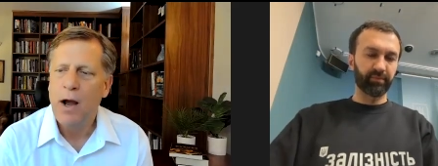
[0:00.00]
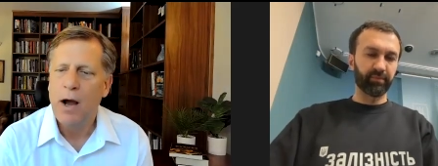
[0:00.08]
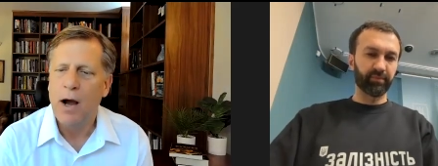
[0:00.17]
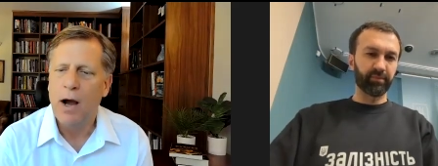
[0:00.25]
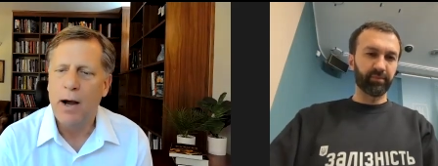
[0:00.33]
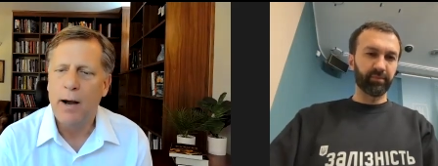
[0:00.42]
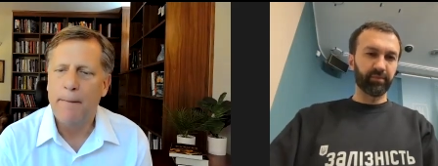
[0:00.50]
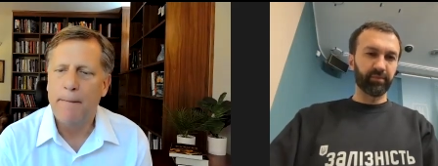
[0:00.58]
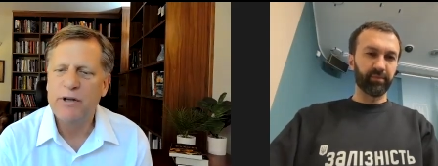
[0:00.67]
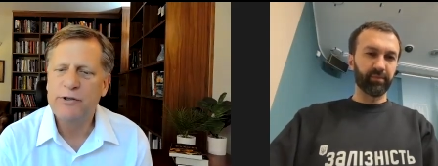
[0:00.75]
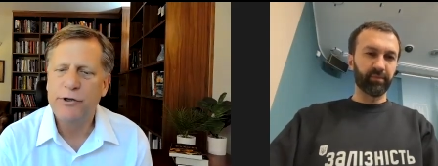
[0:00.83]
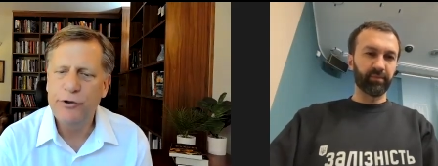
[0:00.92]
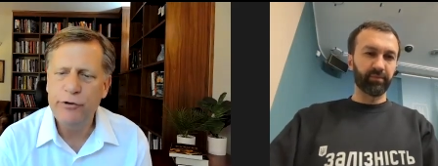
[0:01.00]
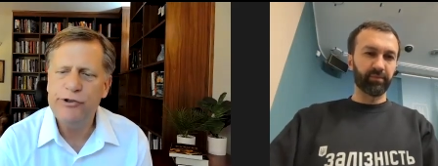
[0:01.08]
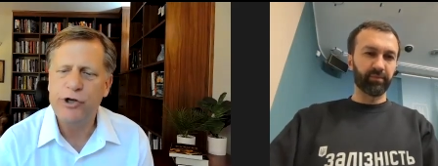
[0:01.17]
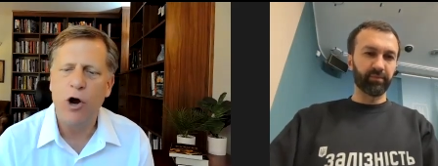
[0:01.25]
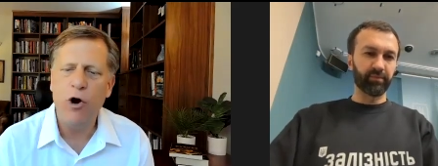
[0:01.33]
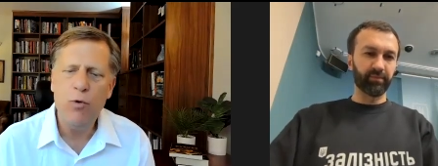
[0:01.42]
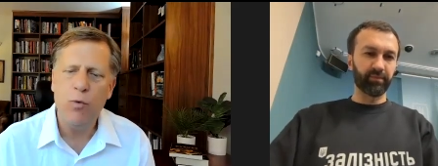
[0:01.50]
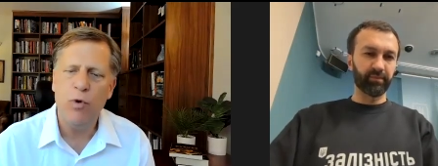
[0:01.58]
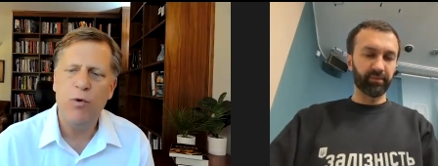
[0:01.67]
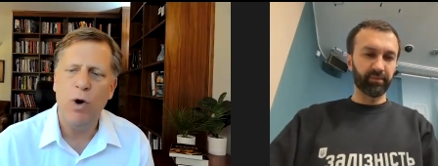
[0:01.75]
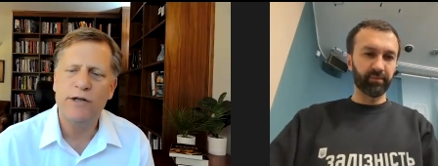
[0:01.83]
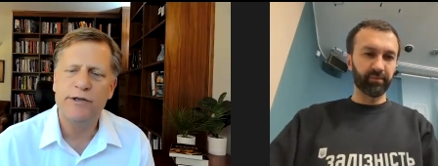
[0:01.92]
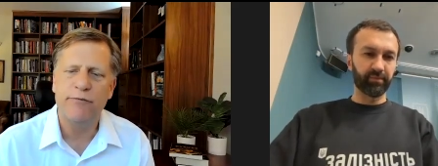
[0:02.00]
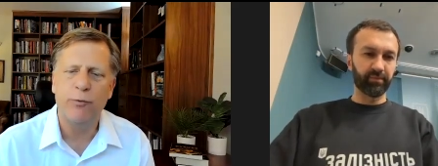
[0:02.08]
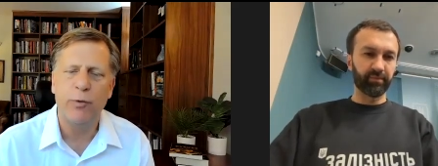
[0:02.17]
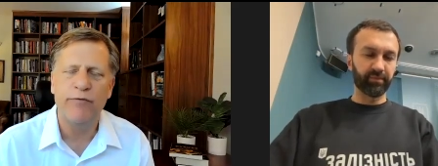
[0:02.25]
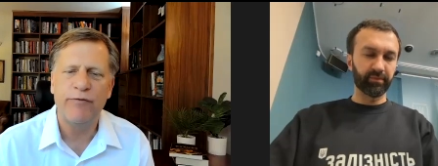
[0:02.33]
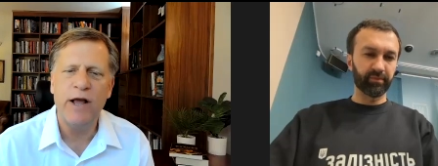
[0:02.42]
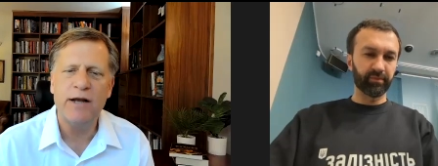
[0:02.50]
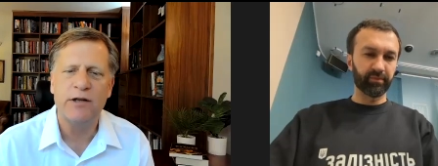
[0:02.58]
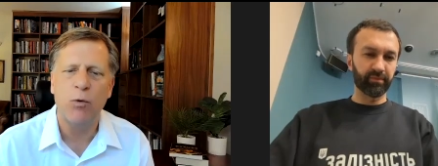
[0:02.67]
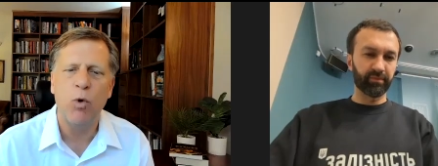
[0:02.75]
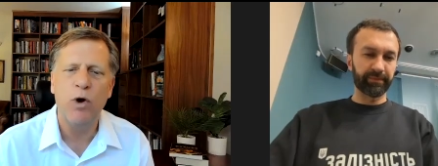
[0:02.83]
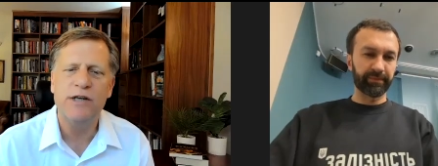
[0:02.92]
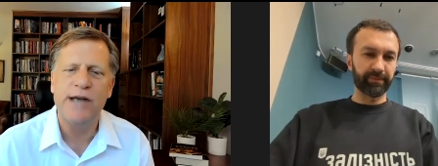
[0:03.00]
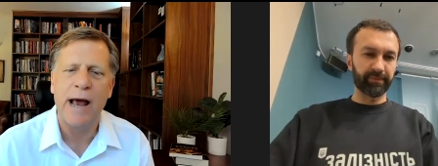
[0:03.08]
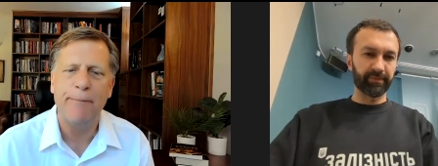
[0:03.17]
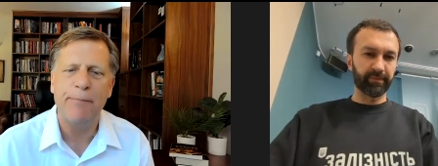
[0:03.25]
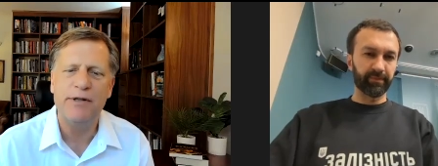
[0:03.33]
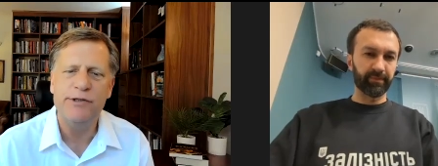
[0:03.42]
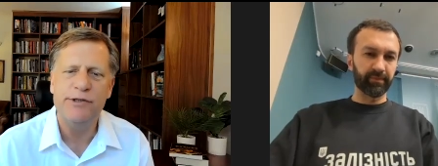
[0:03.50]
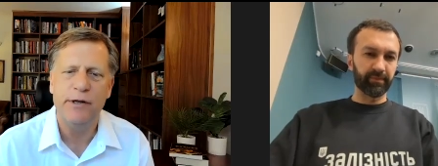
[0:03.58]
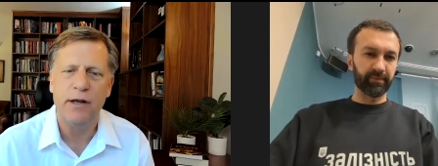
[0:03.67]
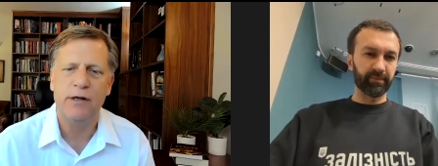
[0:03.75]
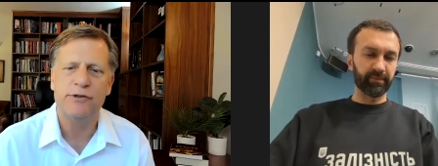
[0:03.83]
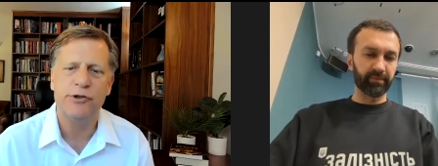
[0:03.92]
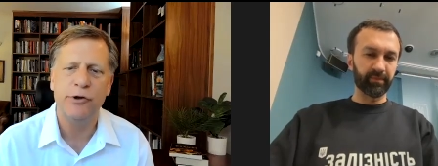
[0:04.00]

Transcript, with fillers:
Speaker 1: Uh, but to do so, we want to reflect on what has happened so